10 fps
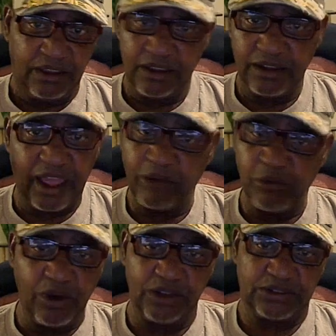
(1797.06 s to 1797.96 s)
And
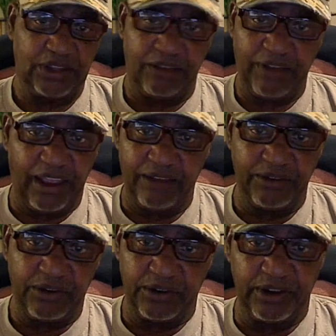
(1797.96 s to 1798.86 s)
not once have I
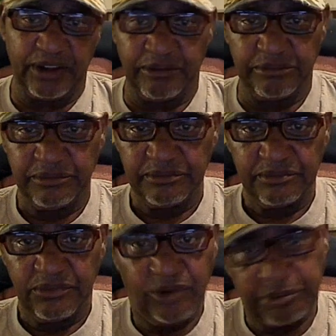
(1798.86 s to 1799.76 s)
ever heard him
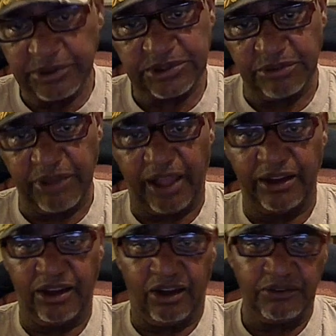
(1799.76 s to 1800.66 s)
ripping
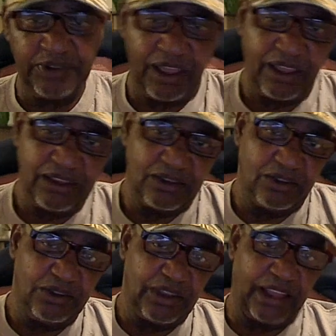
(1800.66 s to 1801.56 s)
somebody off. Now, you
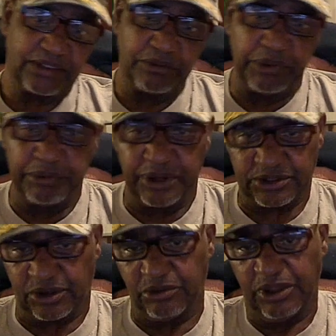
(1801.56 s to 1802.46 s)
know, you got some people
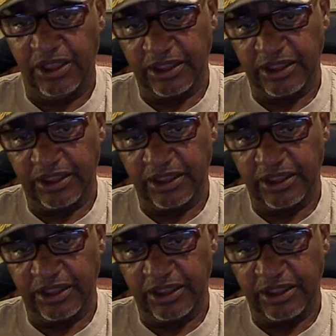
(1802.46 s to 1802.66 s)
that's going to